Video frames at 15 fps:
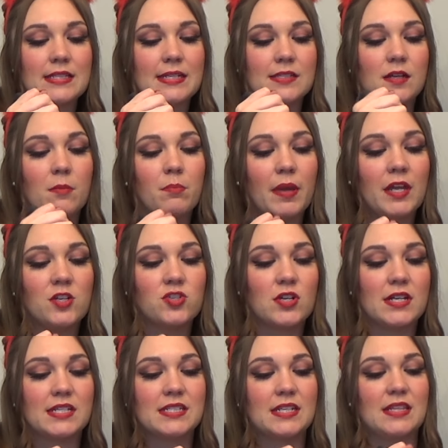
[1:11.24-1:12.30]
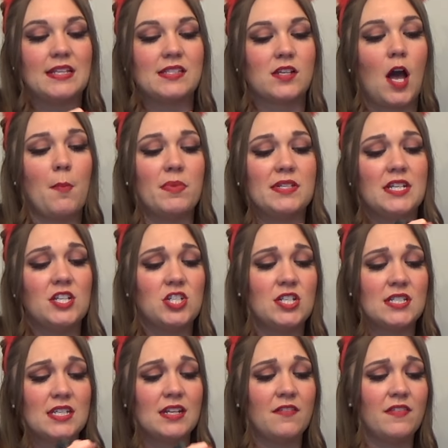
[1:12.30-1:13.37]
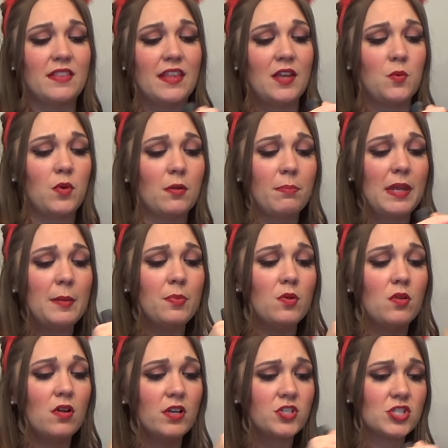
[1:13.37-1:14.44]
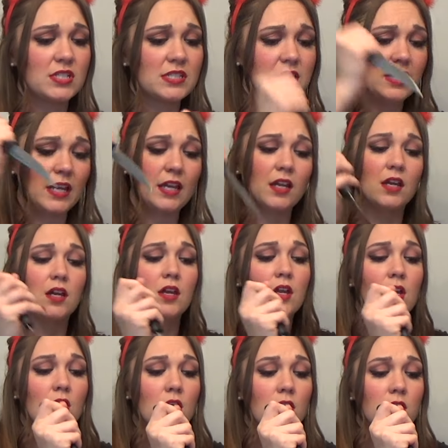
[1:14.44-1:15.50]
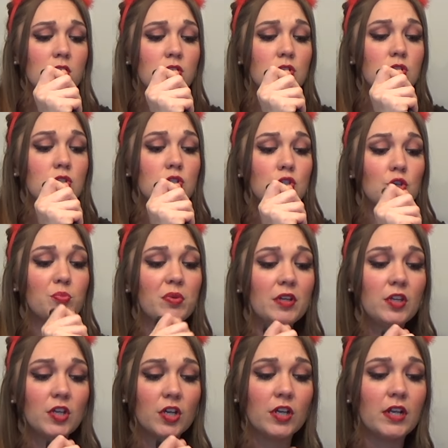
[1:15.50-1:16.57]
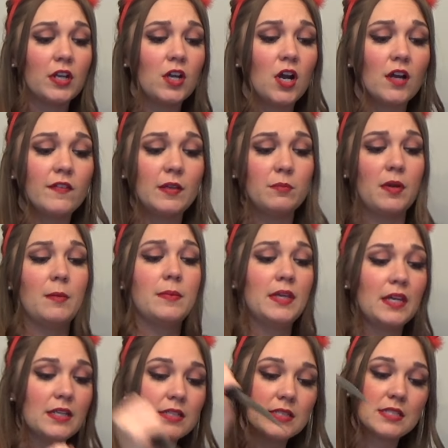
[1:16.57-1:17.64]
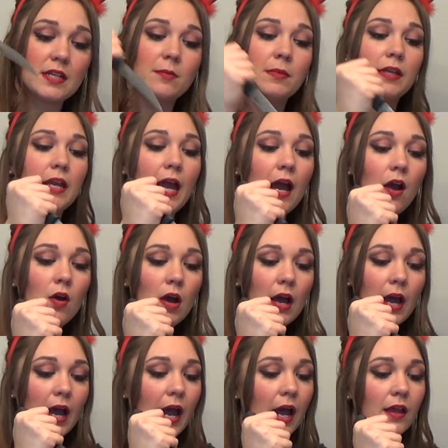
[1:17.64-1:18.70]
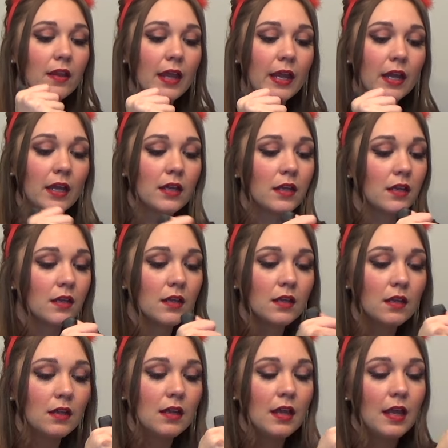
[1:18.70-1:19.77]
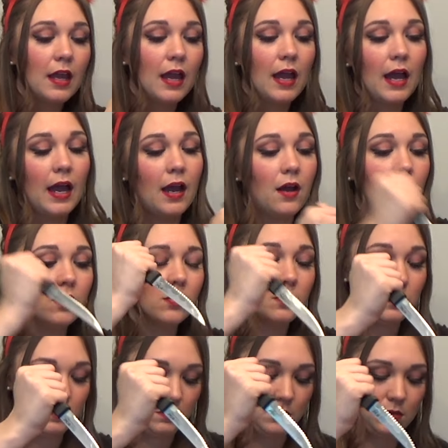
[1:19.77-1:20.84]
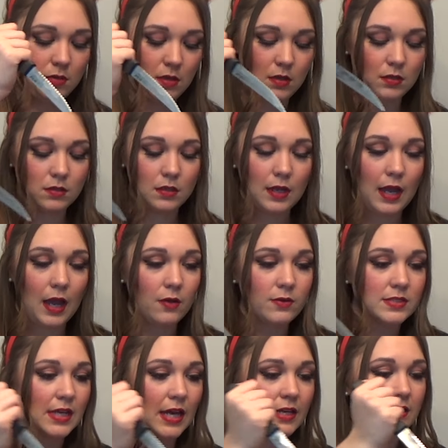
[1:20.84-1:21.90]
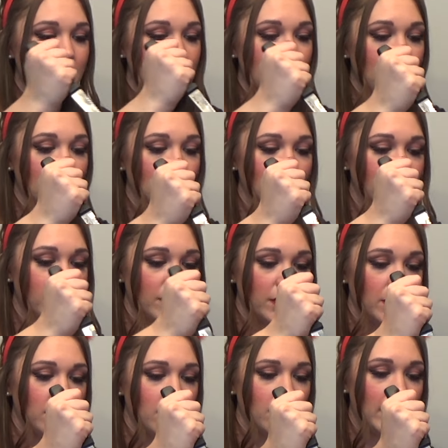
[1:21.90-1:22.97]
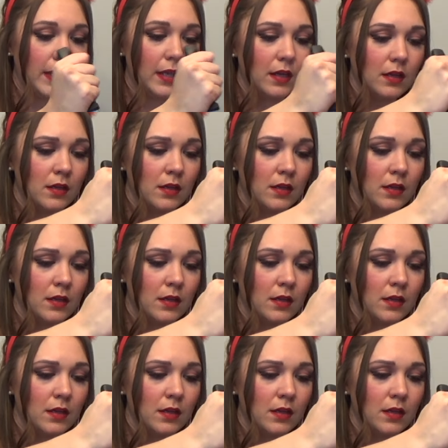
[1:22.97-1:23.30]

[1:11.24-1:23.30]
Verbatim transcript: things on Pinterest and these competitions and everything where people are just like stupid good at carving pumpkins. I'm like, how, like, how, How is that a skill for you? Like,